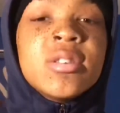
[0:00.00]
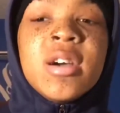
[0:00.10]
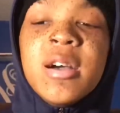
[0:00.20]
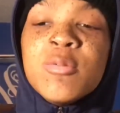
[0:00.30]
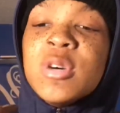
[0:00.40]

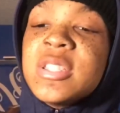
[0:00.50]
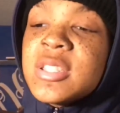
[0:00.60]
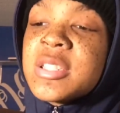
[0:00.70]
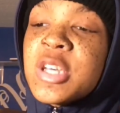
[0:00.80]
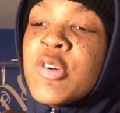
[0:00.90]
once
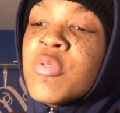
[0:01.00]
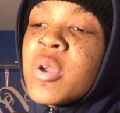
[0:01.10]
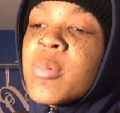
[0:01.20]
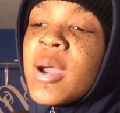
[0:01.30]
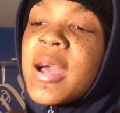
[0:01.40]
this over with,
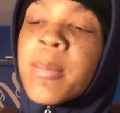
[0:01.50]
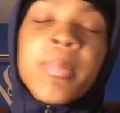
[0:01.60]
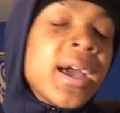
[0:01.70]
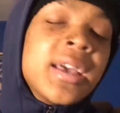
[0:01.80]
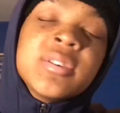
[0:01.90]
bro, I got
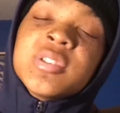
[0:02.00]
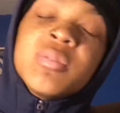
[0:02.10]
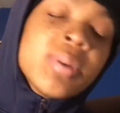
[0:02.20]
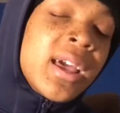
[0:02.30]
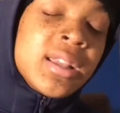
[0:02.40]
bangles on
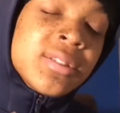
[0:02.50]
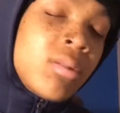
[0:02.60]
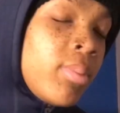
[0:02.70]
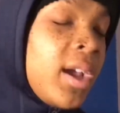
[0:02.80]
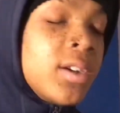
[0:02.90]
bangles on
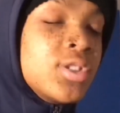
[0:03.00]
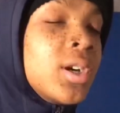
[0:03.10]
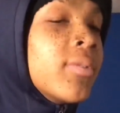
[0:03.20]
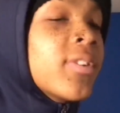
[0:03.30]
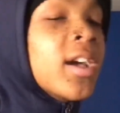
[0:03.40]
bangles, you
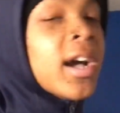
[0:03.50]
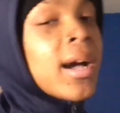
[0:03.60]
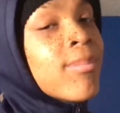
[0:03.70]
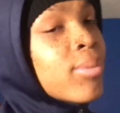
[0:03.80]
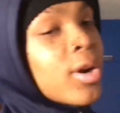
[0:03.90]
feet. I
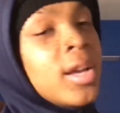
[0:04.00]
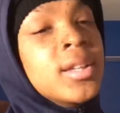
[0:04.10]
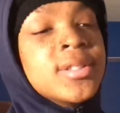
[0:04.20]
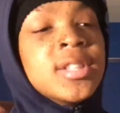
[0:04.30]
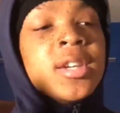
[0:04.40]
got pranks
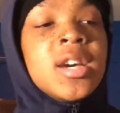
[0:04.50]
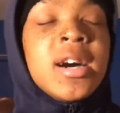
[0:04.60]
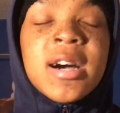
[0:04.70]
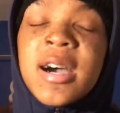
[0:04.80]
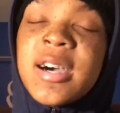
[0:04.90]

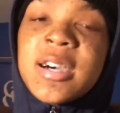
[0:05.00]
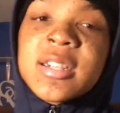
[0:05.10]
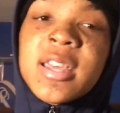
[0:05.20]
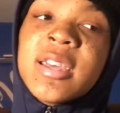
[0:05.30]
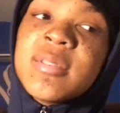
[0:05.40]
all that,
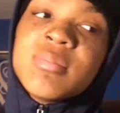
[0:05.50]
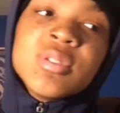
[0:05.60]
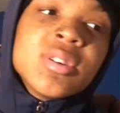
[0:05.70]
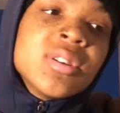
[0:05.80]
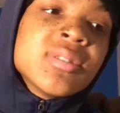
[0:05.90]
you
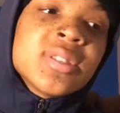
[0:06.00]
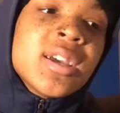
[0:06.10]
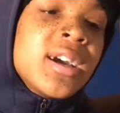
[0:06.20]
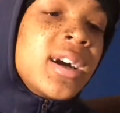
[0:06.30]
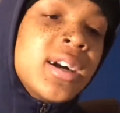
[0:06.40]
know what I'm saying?
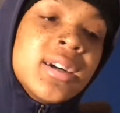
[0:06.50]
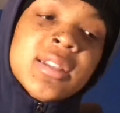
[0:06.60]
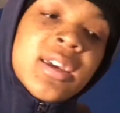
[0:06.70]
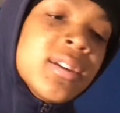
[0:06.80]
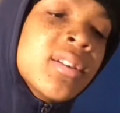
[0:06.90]
All
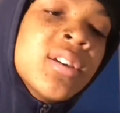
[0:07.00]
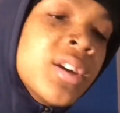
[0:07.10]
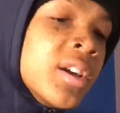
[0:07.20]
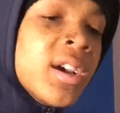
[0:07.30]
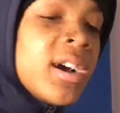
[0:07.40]
that.
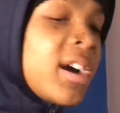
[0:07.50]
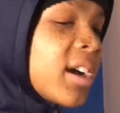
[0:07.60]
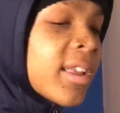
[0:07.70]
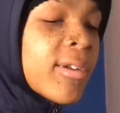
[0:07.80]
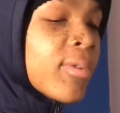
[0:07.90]
All
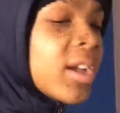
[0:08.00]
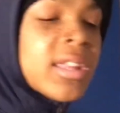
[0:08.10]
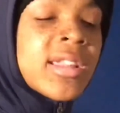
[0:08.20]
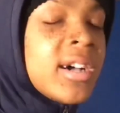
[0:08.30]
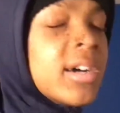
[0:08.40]
that ready
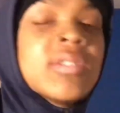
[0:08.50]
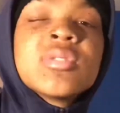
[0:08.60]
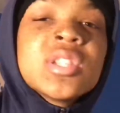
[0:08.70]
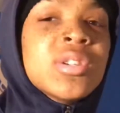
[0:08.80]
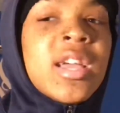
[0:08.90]
dog.
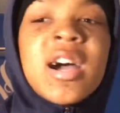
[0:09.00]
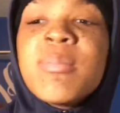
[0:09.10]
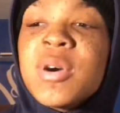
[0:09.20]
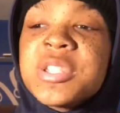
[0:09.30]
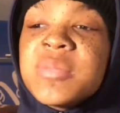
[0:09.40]
So y'all
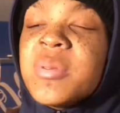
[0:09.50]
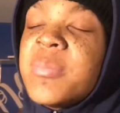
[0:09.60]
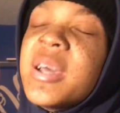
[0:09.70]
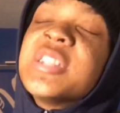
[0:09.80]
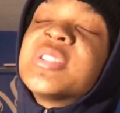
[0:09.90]
boy just be
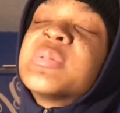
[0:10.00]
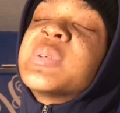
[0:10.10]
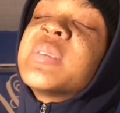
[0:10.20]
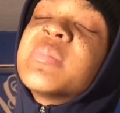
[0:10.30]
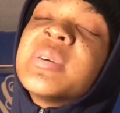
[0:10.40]
patient
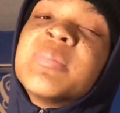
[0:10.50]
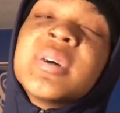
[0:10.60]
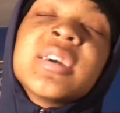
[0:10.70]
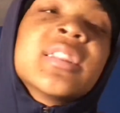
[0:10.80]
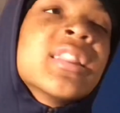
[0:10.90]
with me. But
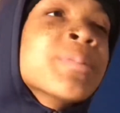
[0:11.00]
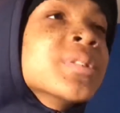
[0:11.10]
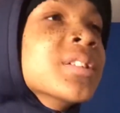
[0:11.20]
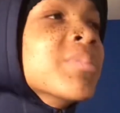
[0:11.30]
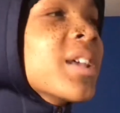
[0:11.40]
let me
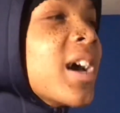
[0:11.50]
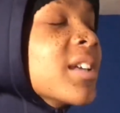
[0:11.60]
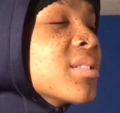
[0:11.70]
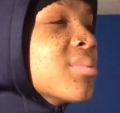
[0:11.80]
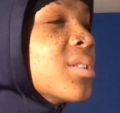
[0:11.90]
see, let me get out
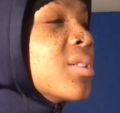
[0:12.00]
some more.